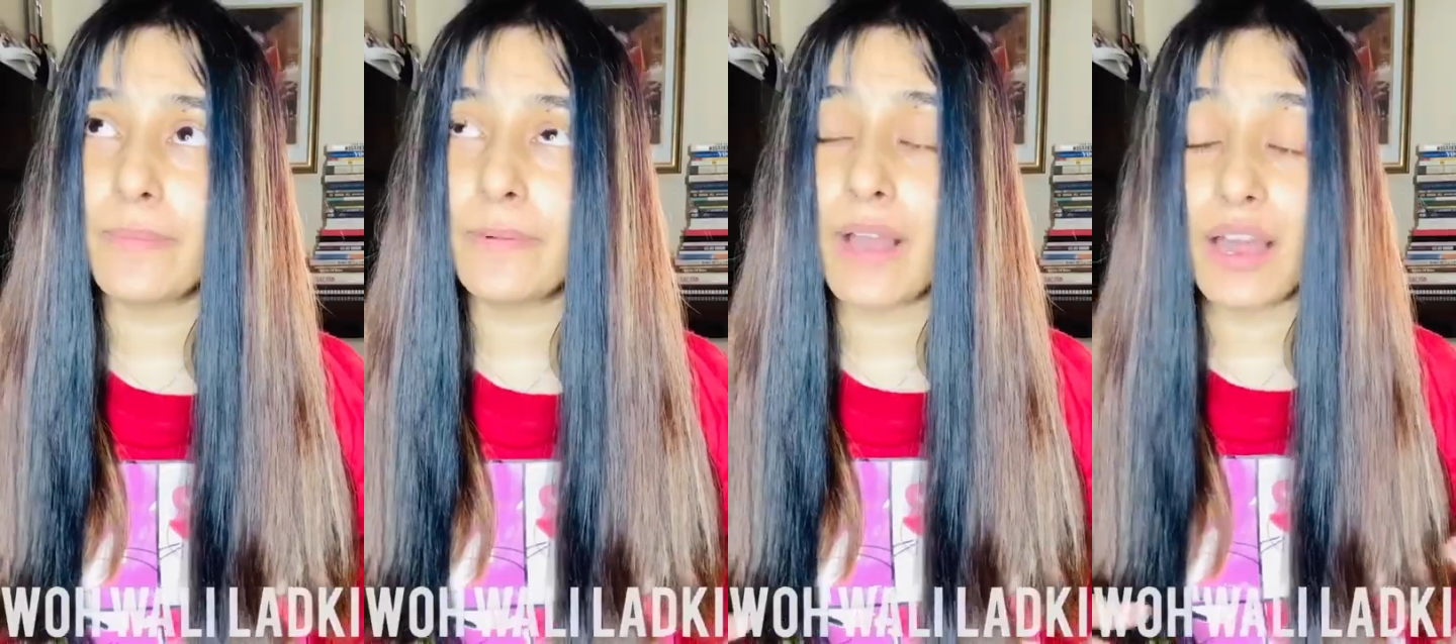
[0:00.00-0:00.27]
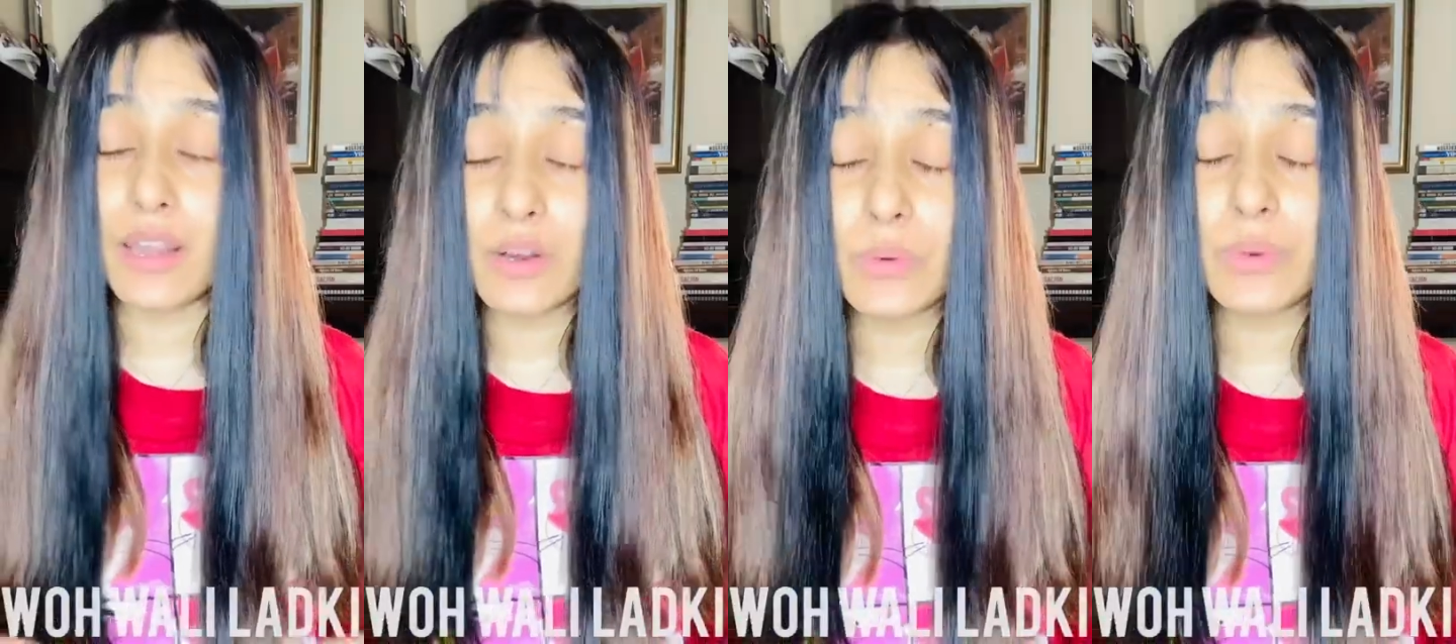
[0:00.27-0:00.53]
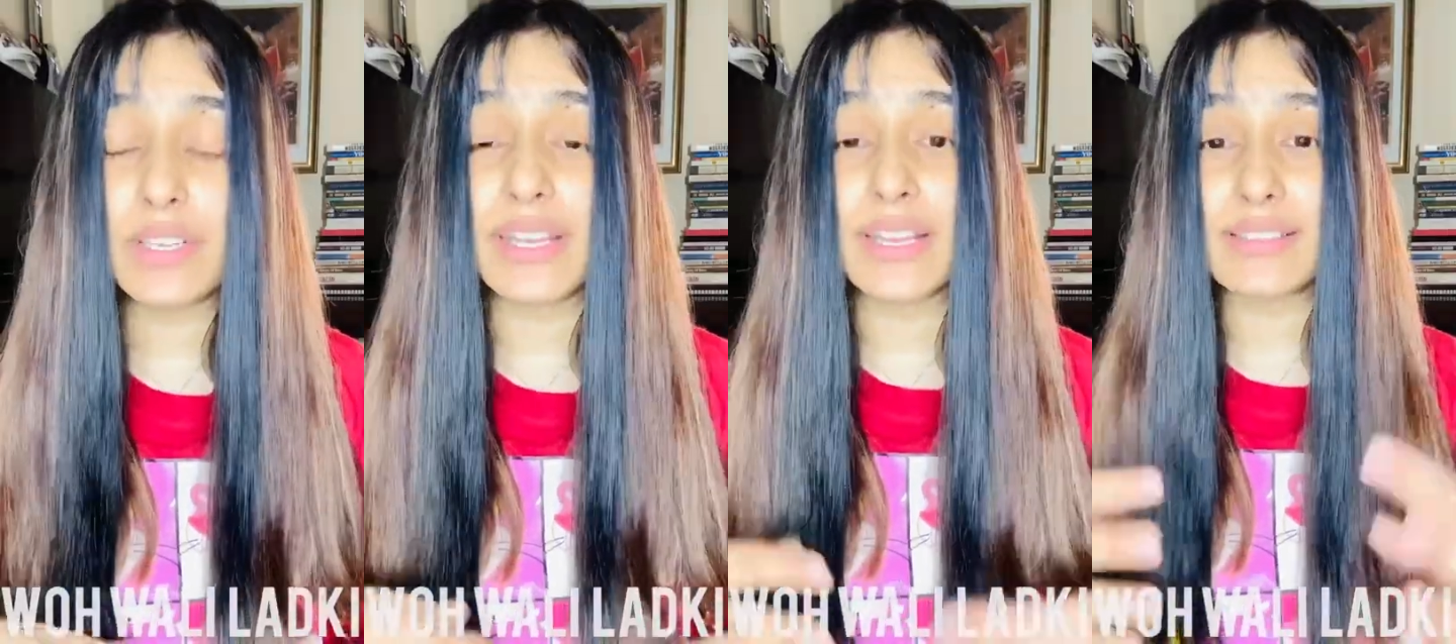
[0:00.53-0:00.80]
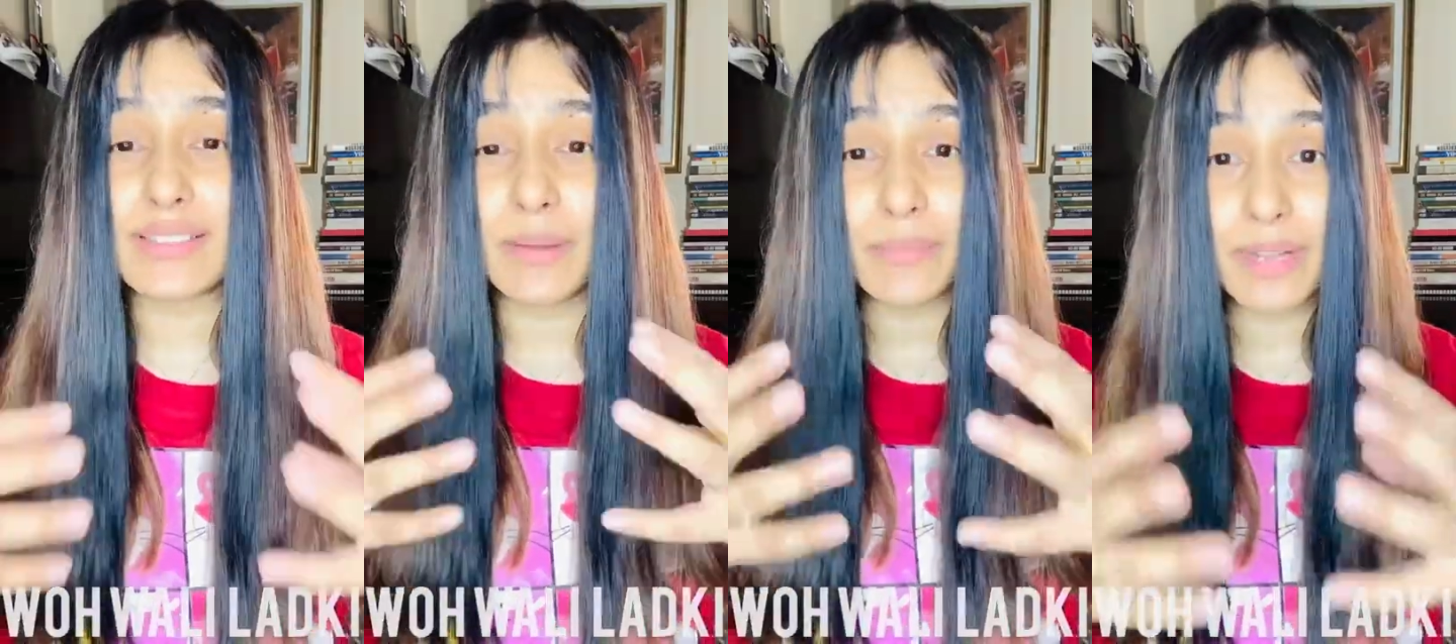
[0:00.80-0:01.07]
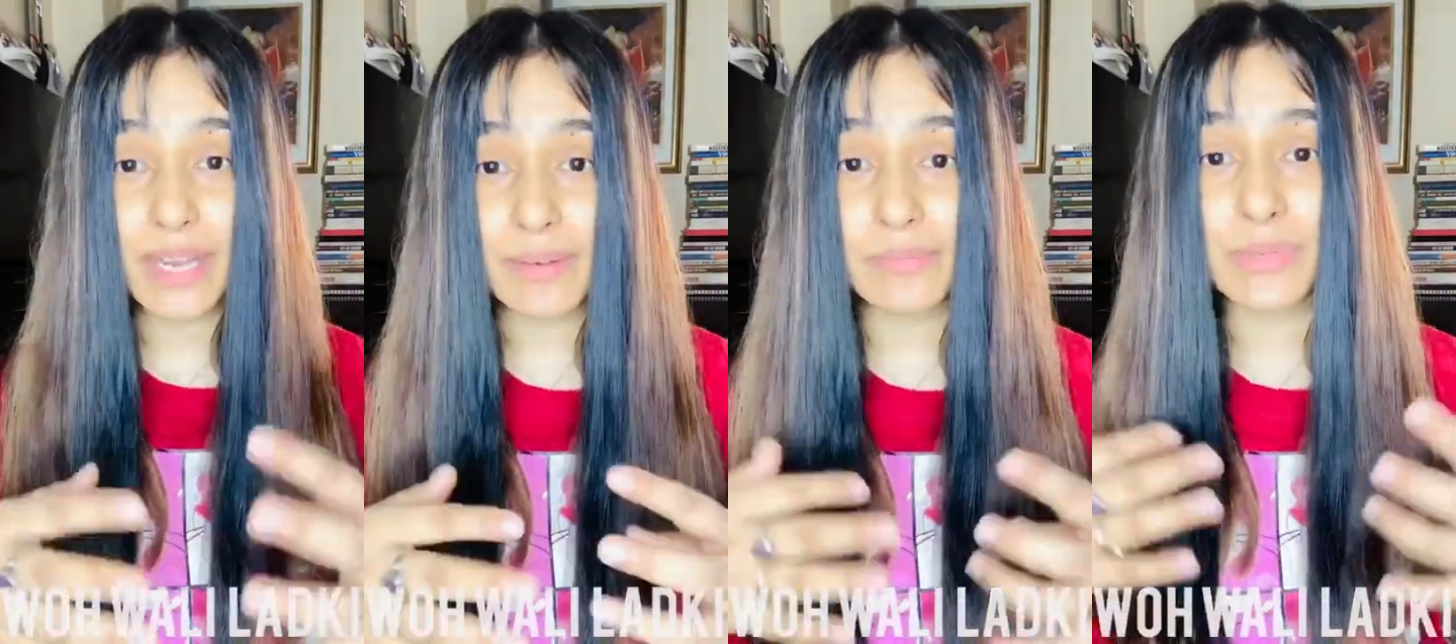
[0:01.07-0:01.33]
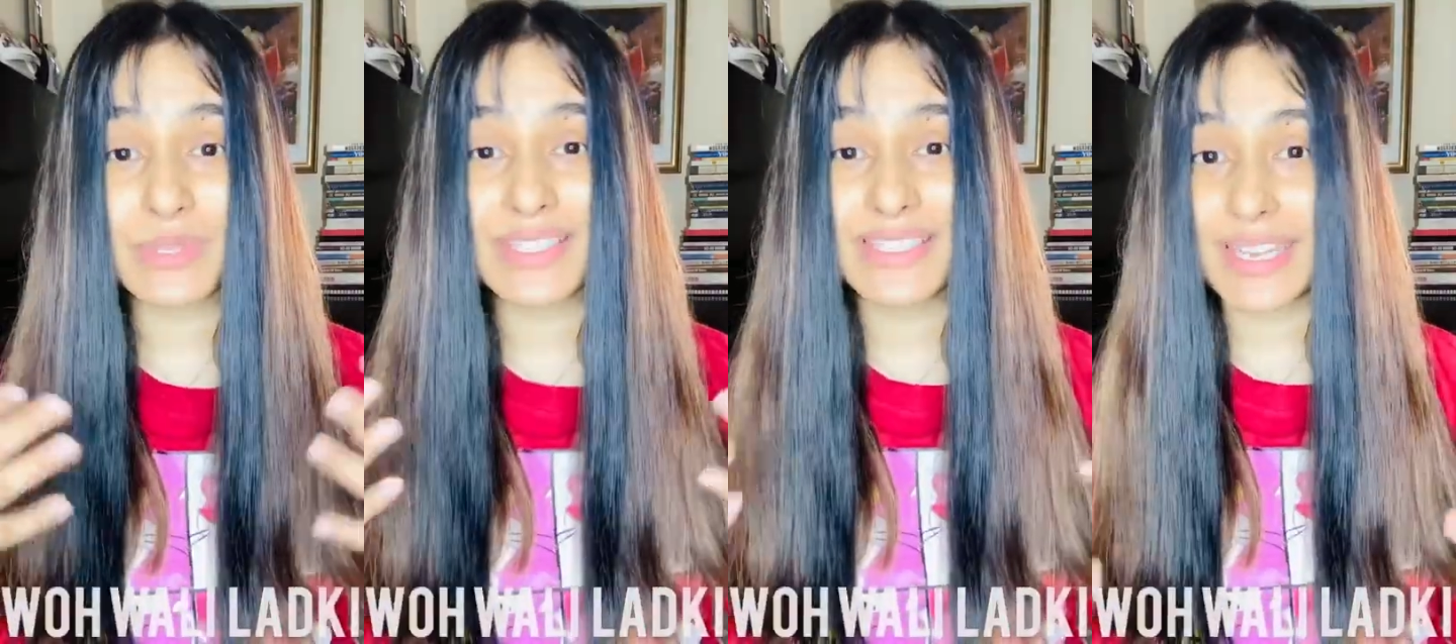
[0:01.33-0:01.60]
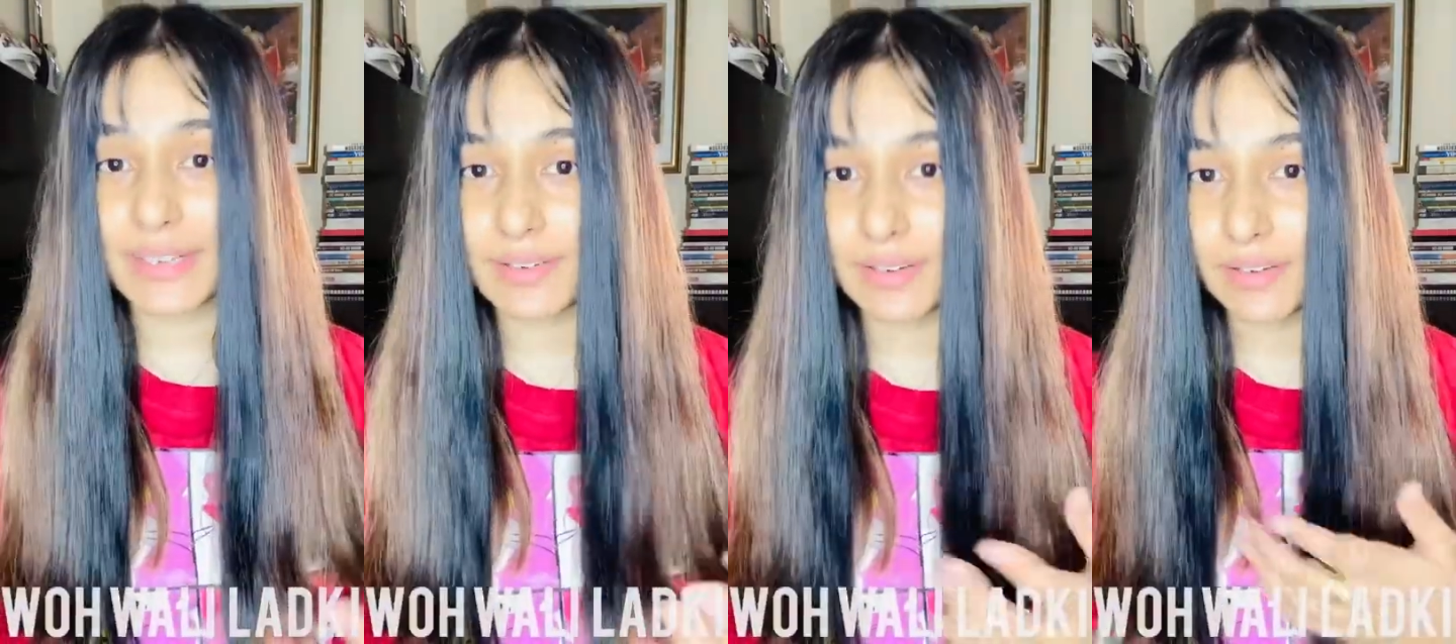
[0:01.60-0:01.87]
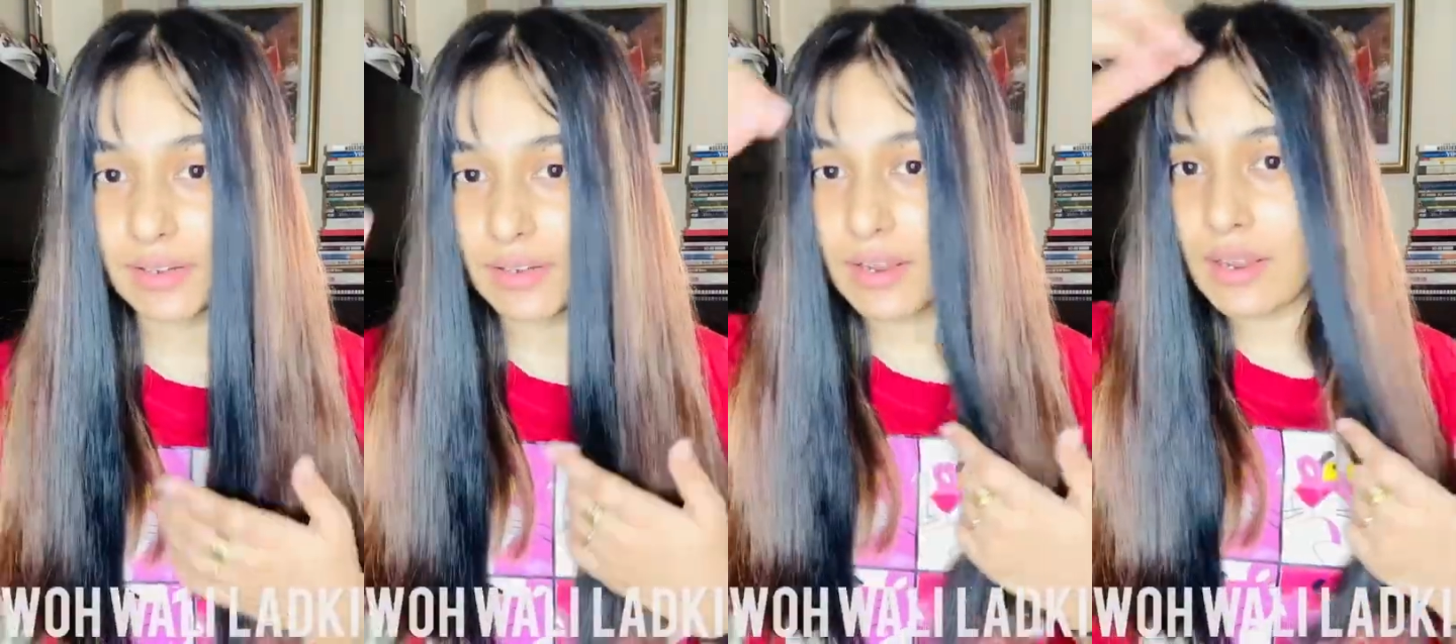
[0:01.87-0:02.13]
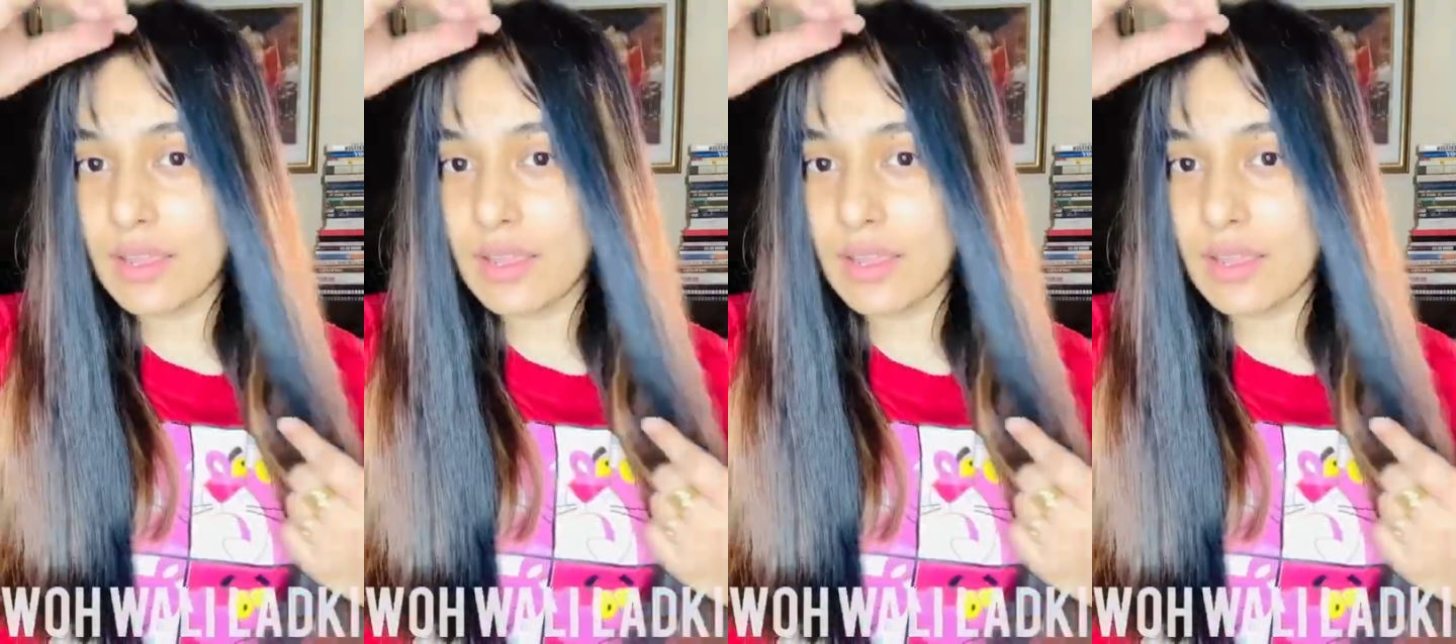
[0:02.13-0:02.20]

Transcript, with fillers: color will take some time to settle